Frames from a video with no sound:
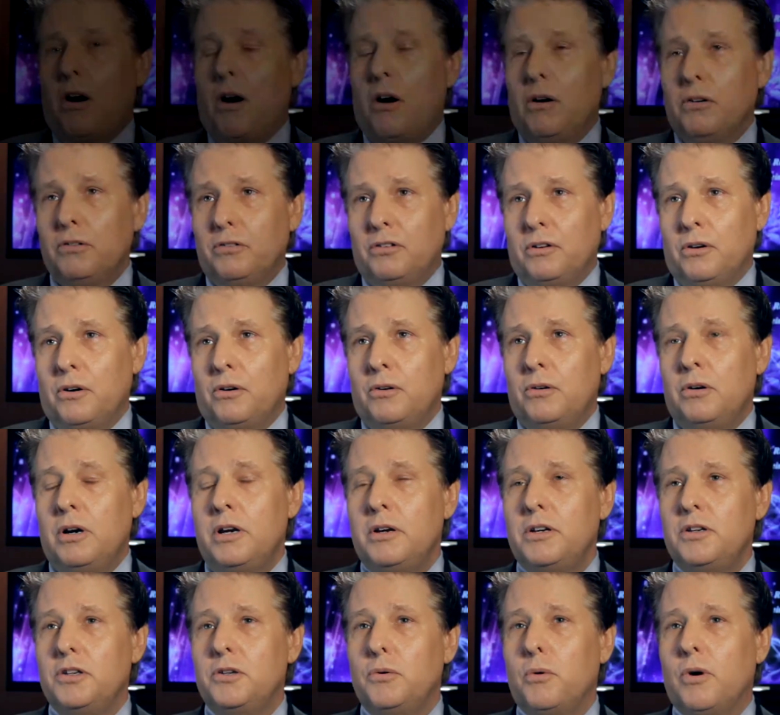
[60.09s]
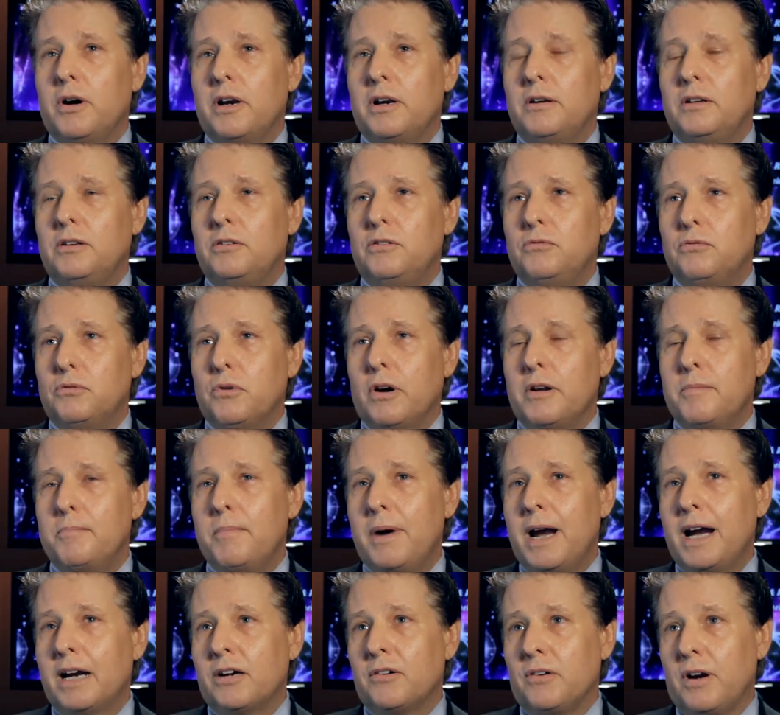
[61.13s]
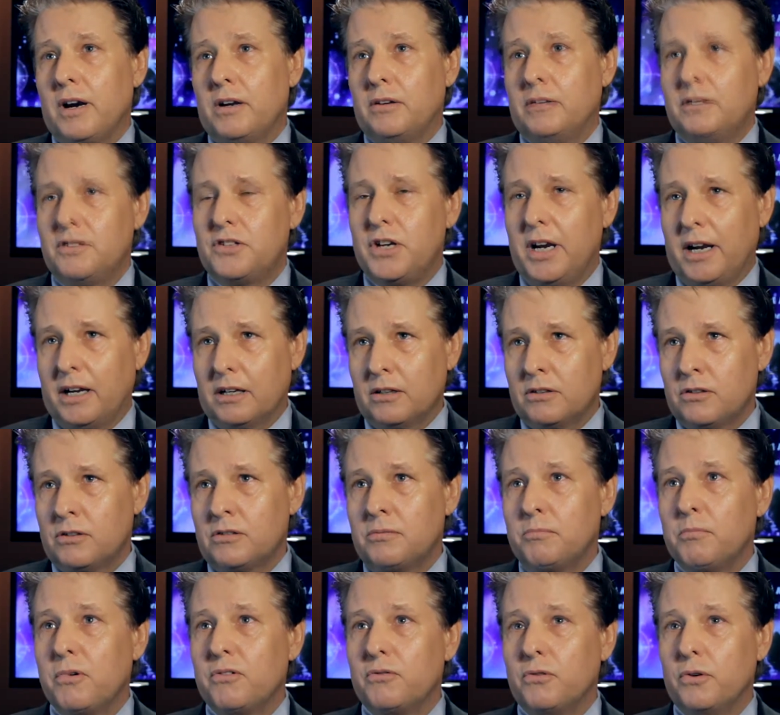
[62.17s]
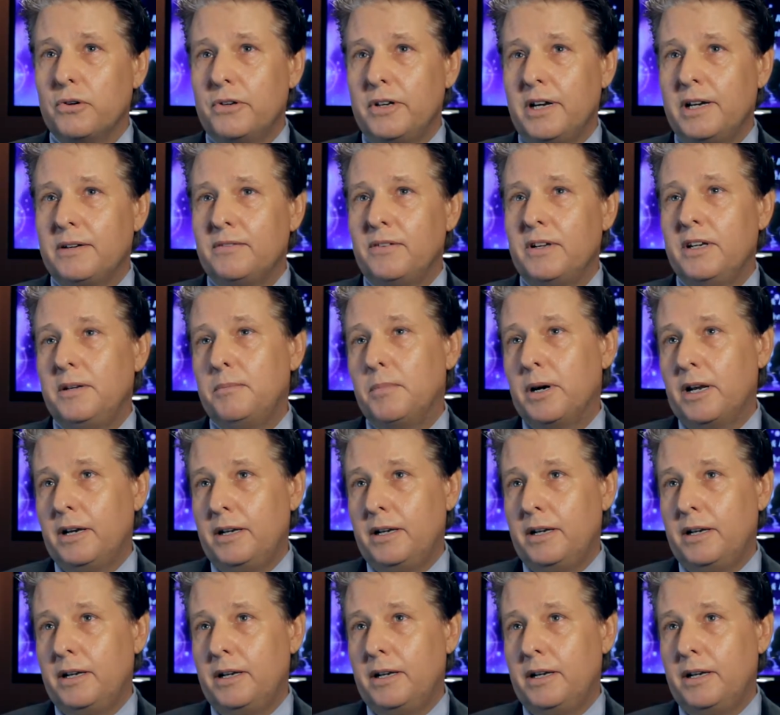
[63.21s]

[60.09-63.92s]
Also, you want to run background checks before you have anybody